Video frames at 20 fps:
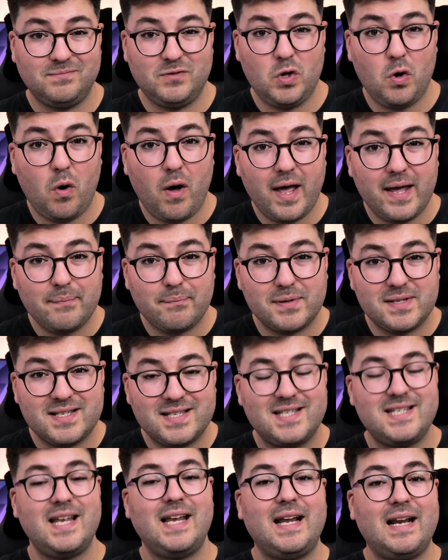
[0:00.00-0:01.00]
not a
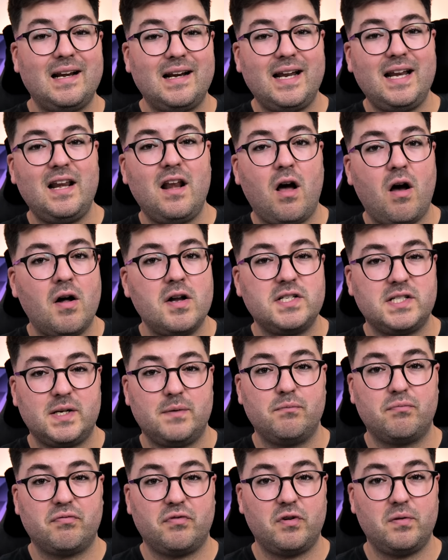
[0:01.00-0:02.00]
particularly large
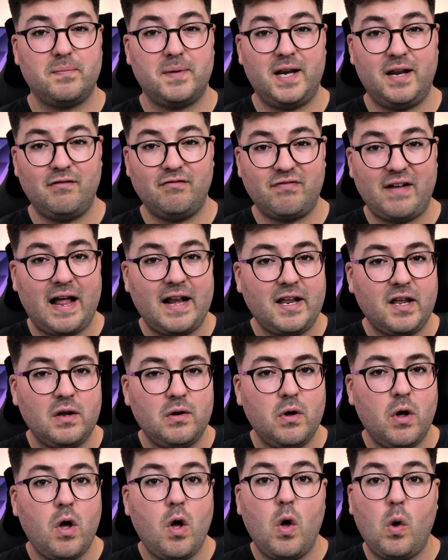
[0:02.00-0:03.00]
improvement in
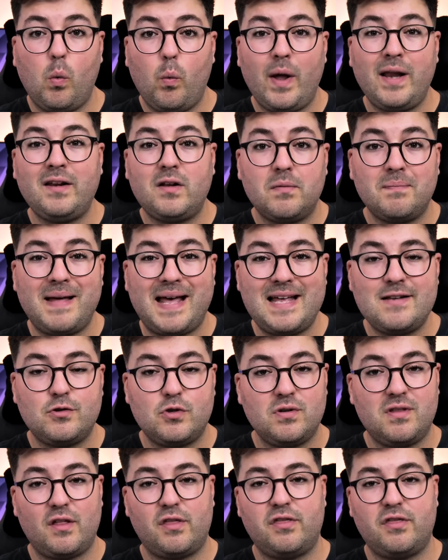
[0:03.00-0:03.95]
value when compared to the